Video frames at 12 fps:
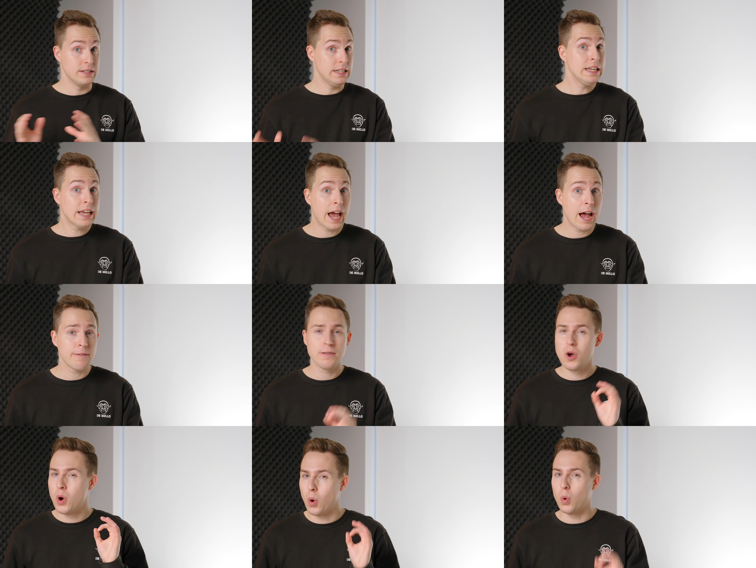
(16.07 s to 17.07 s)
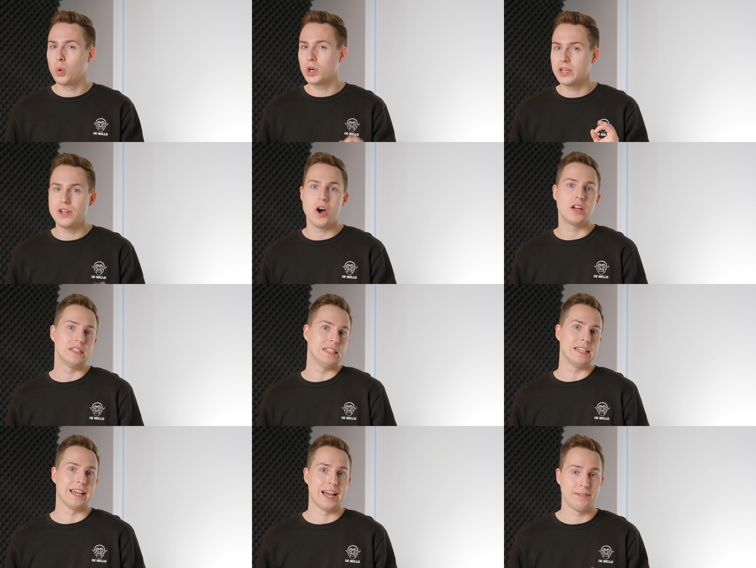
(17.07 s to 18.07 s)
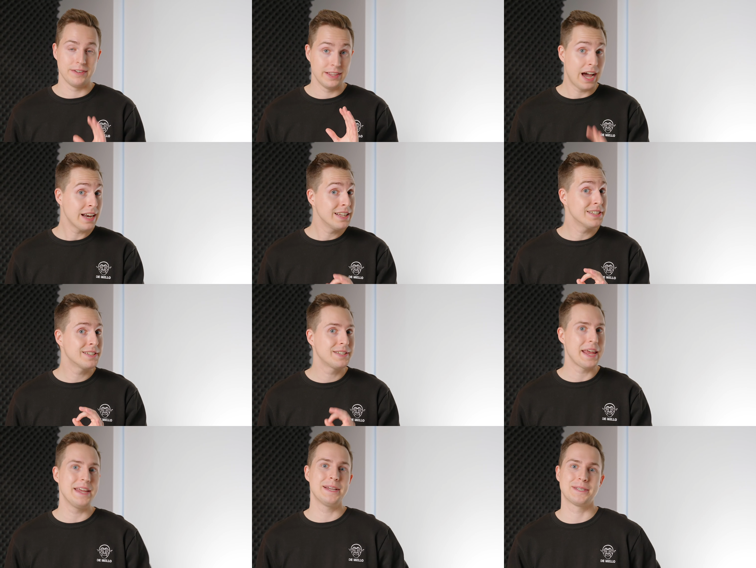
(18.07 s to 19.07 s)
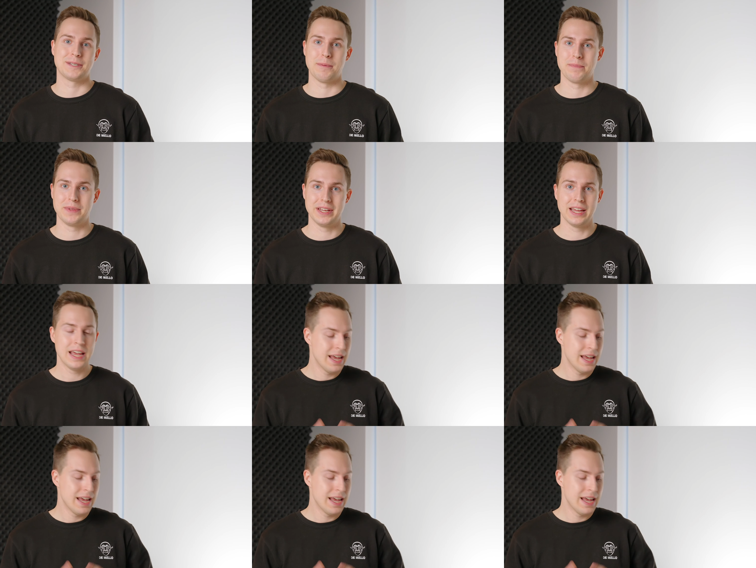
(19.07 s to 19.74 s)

decaf or non-decaf, and that is saying something.